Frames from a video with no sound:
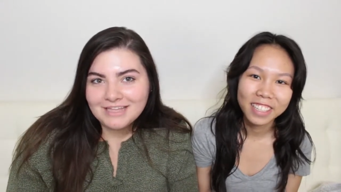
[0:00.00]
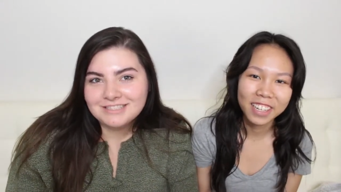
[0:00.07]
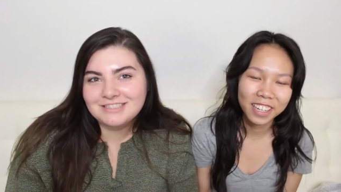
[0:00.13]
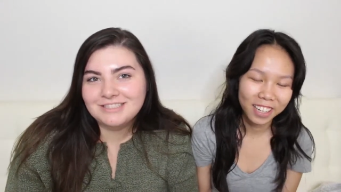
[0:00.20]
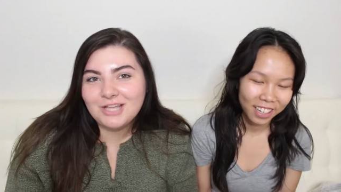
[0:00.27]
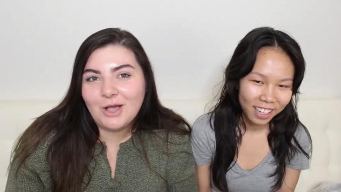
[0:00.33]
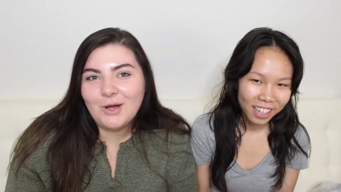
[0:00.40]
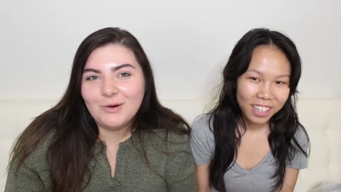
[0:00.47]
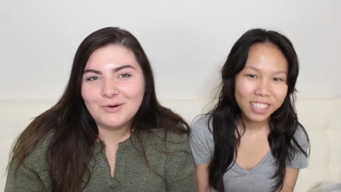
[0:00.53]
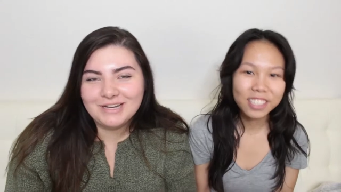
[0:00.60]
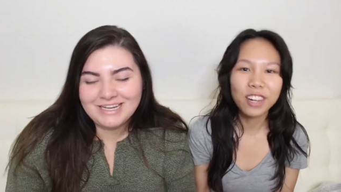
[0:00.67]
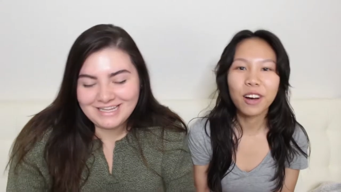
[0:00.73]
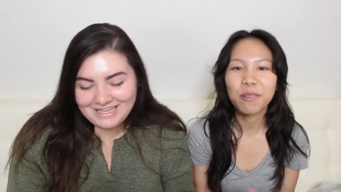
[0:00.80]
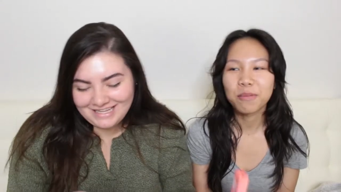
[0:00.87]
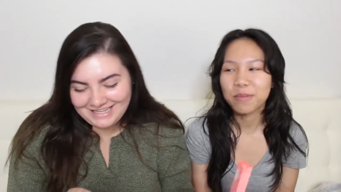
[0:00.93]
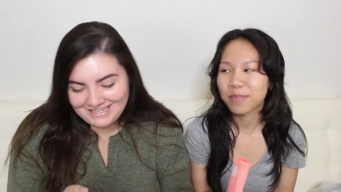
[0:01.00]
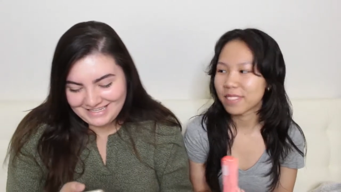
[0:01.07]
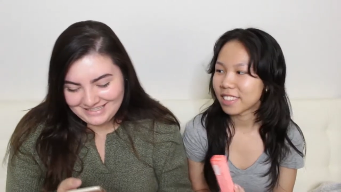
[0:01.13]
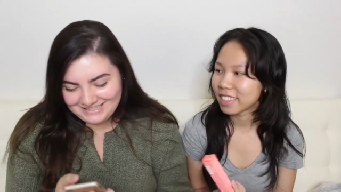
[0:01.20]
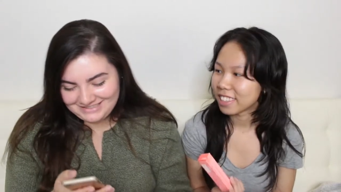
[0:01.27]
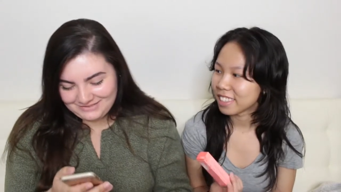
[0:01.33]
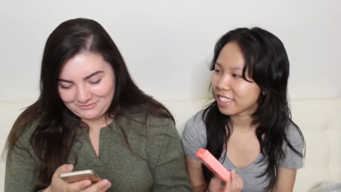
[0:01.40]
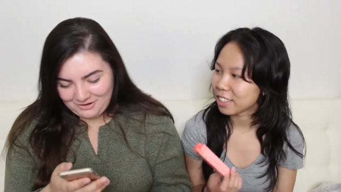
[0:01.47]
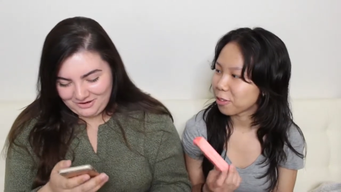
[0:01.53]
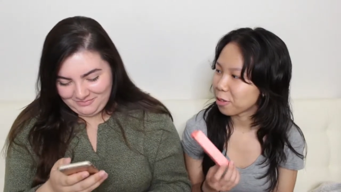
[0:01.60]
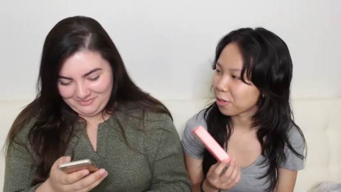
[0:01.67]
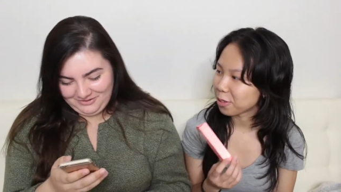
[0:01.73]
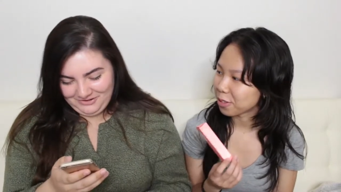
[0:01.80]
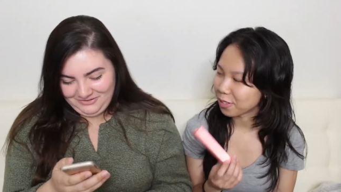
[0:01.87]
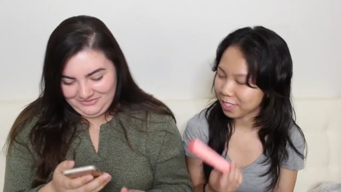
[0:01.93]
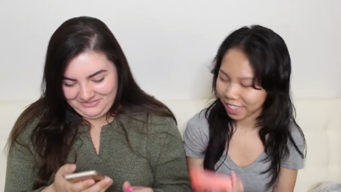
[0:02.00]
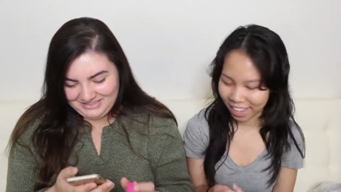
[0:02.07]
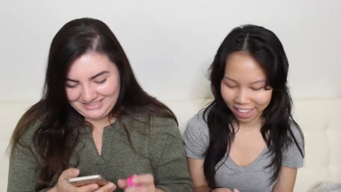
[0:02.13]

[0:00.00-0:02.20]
Speaker 1: So it so, is waterproof.